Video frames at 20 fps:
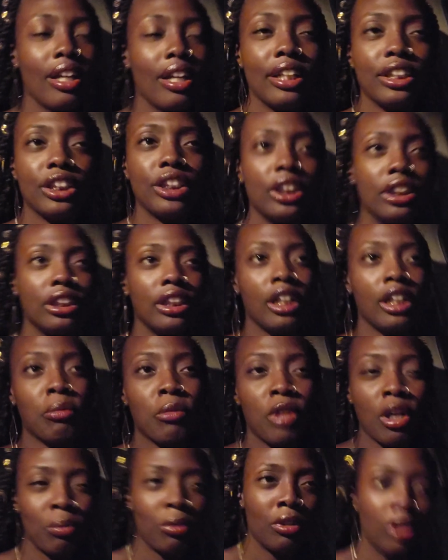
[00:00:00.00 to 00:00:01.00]
And she
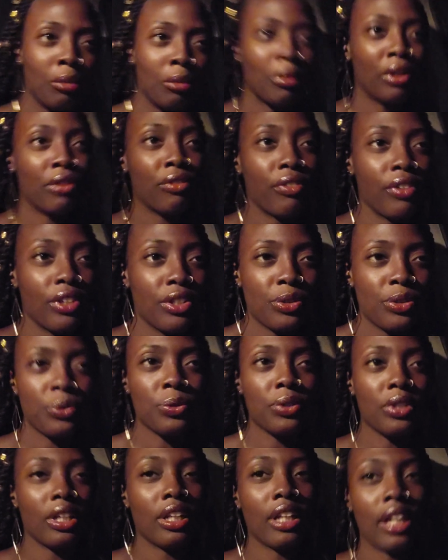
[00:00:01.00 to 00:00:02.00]
named a couple of my friends
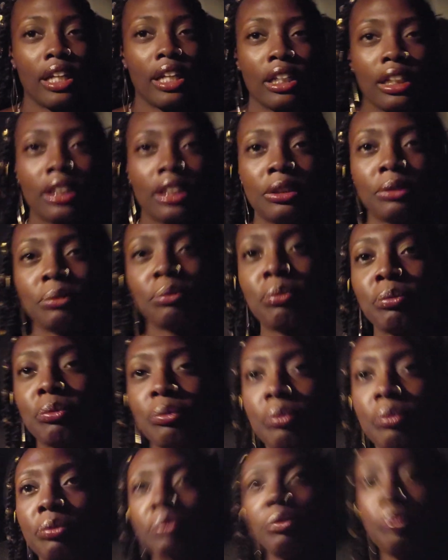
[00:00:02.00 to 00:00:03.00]
who's on island
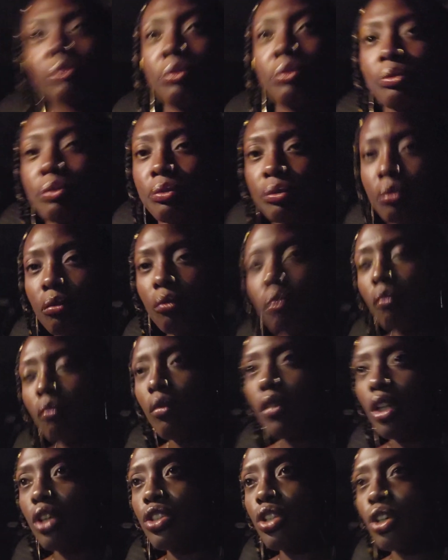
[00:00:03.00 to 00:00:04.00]

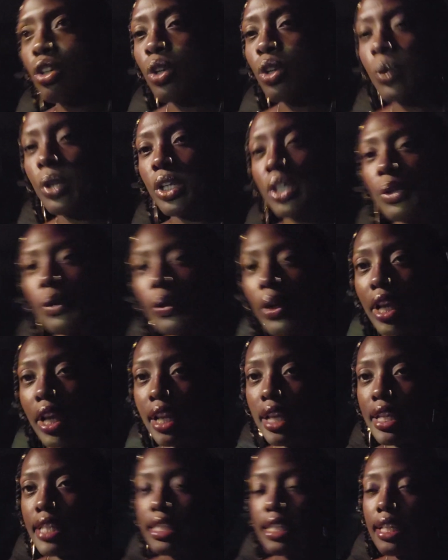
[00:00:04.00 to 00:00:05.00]
to go with you.
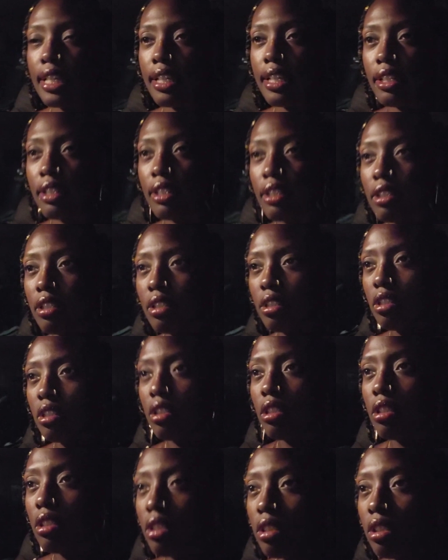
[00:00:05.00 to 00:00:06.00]
And I
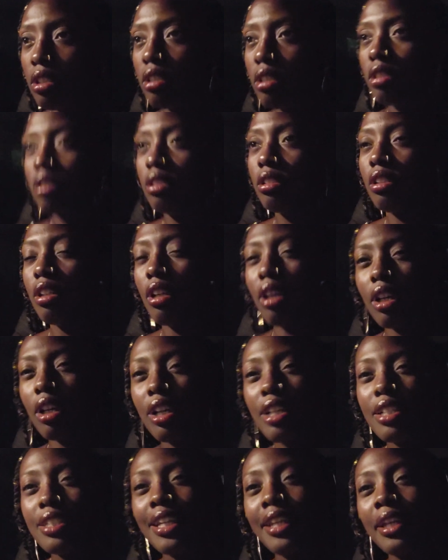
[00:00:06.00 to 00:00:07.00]
said,
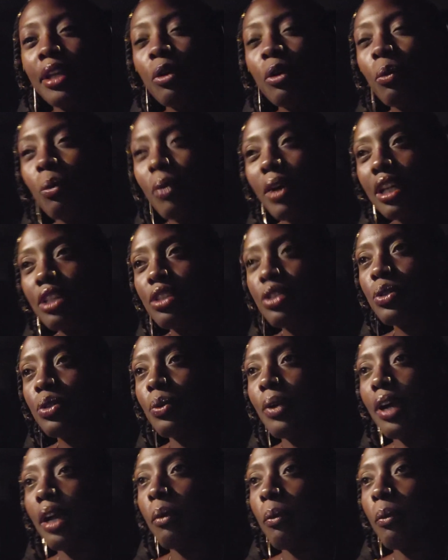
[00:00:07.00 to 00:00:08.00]
because I didn't want to. I